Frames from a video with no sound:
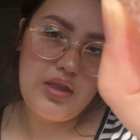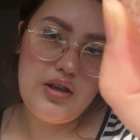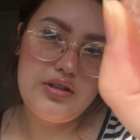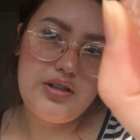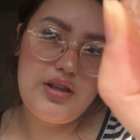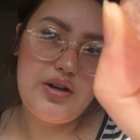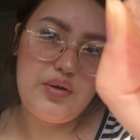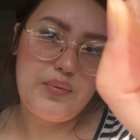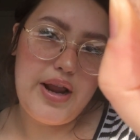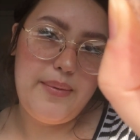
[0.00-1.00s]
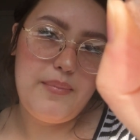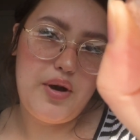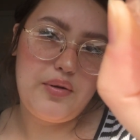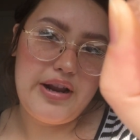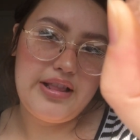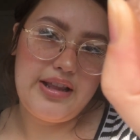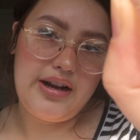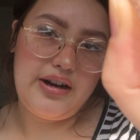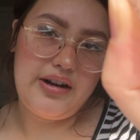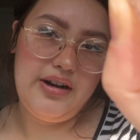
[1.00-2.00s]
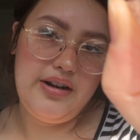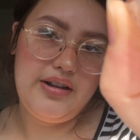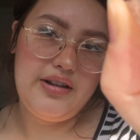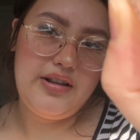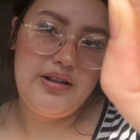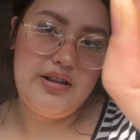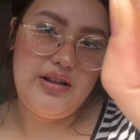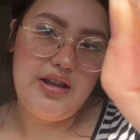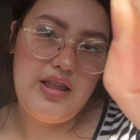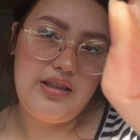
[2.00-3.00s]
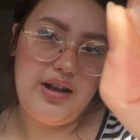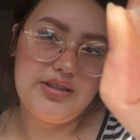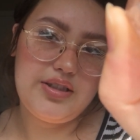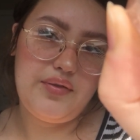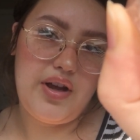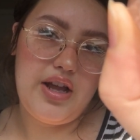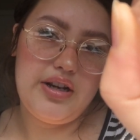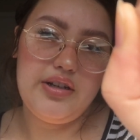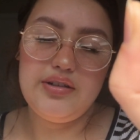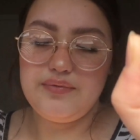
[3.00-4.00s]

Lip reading: There's a little rainbow right there. That's fun.